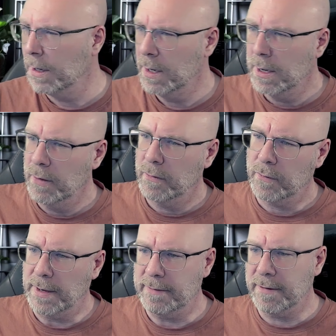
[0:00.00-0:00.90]
So
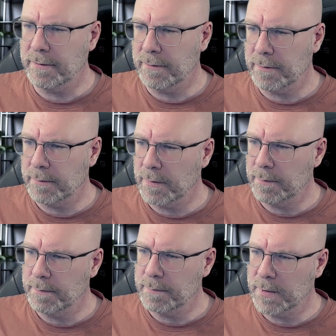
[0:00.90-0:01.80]
let's just
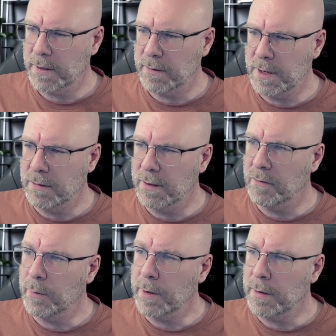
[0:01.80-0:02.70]
continue this
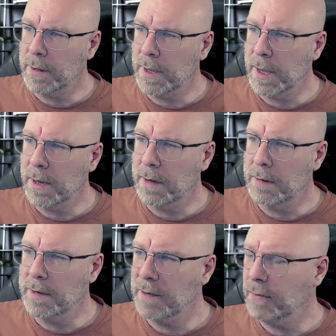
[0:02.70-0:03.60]
one and
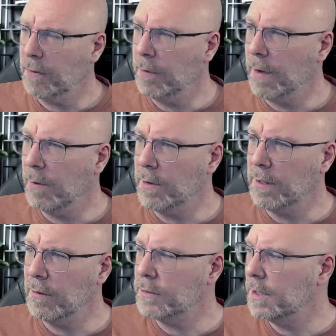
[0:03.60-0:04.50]
just show you what it
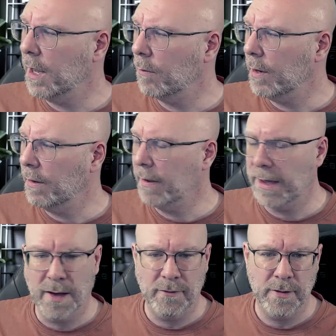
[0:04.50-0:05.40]
looks like when you
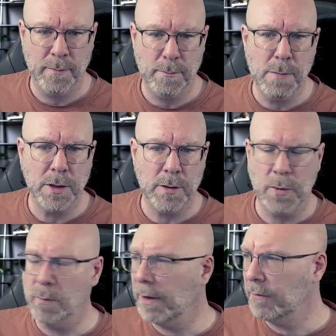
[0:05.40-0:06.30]
have multiple
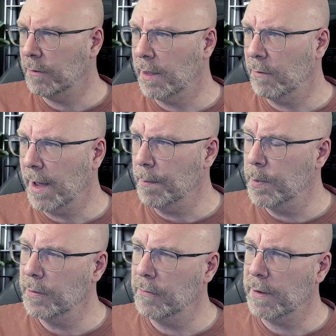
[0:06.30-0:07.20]
ones with a wrap.
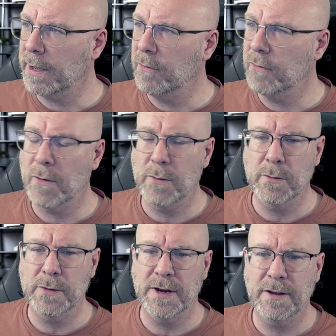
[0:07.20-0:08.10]
So I can show you
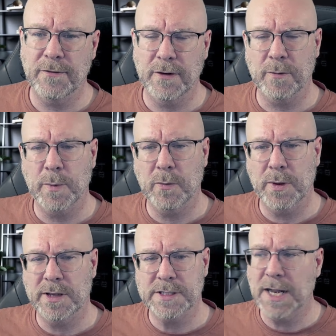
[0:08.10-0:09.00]
the difference between
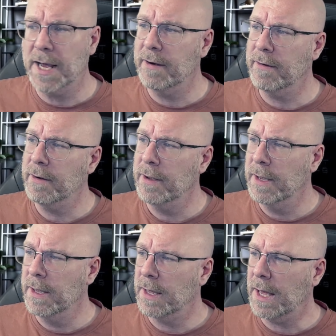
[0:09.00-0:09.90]
the slider
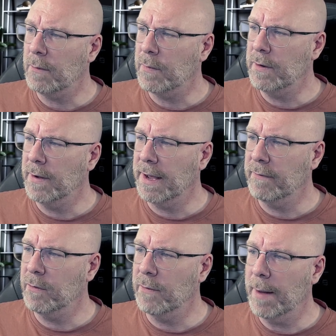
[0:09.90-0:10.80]
and when you have the
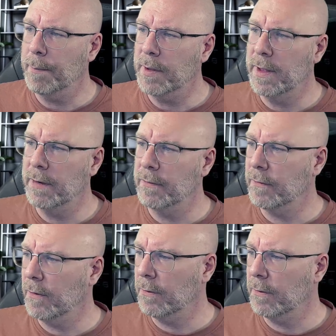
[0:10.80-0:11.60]
wrapper there. So